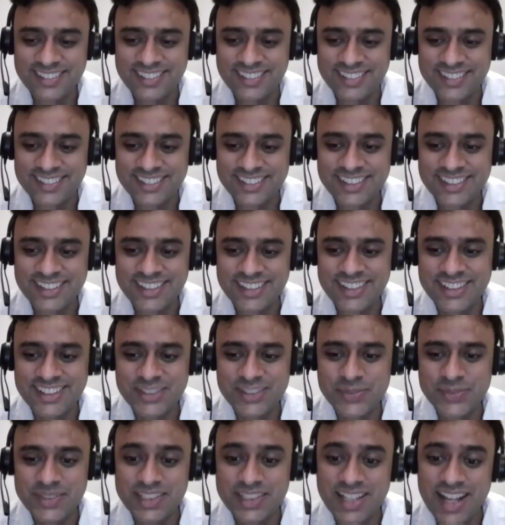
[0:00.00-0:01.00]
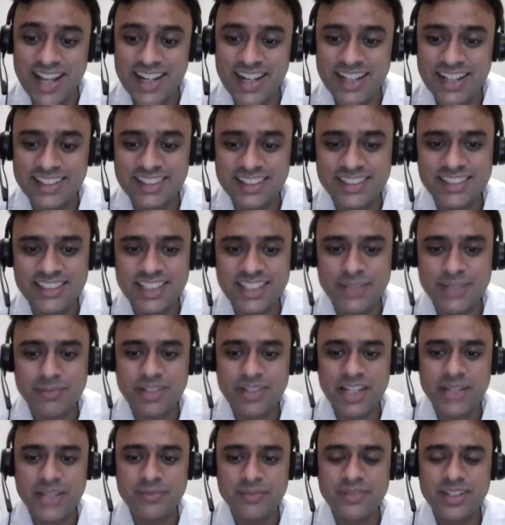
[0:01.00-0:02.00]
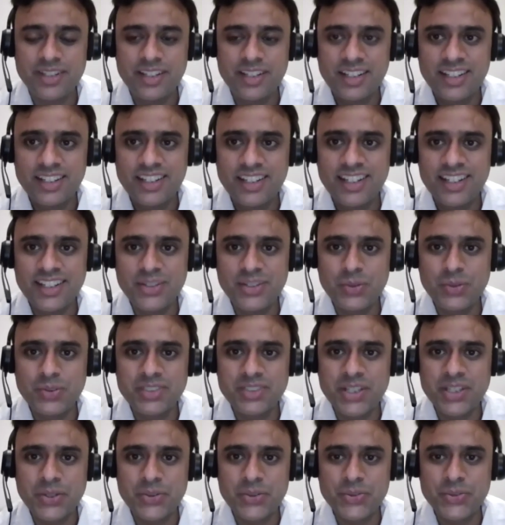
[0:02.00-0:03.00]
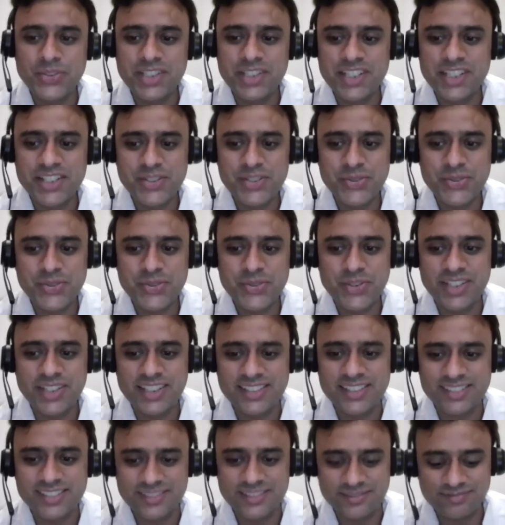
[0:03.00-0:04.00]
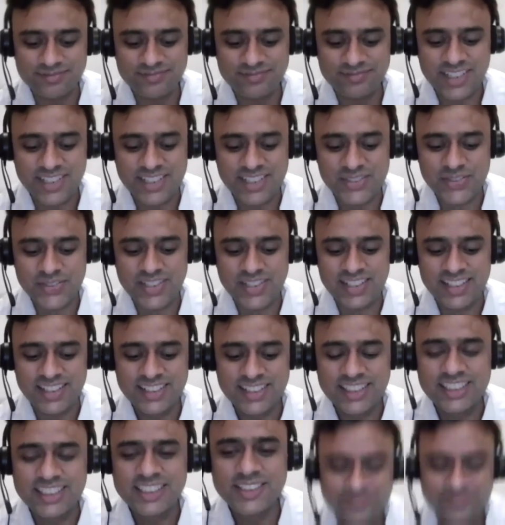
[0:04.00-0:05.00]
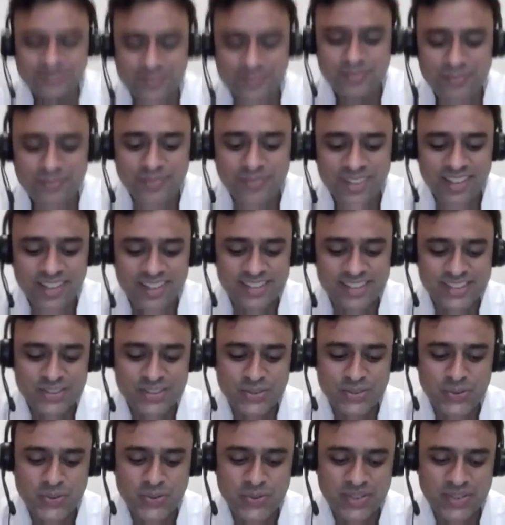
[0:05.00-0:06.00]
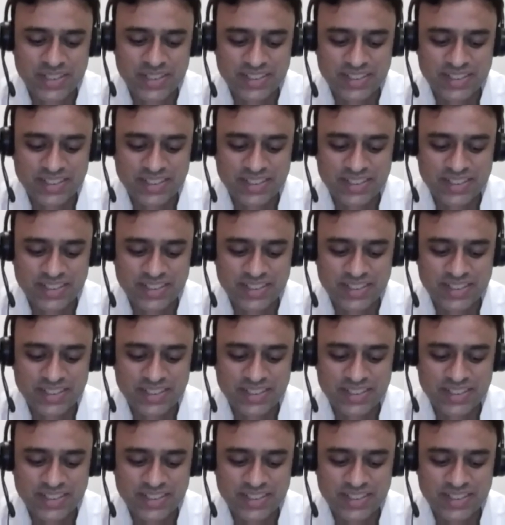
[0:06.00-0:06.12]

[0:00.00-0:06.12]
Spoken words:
secrets with, and at the same time, he knows how to teach you a lesson as well. So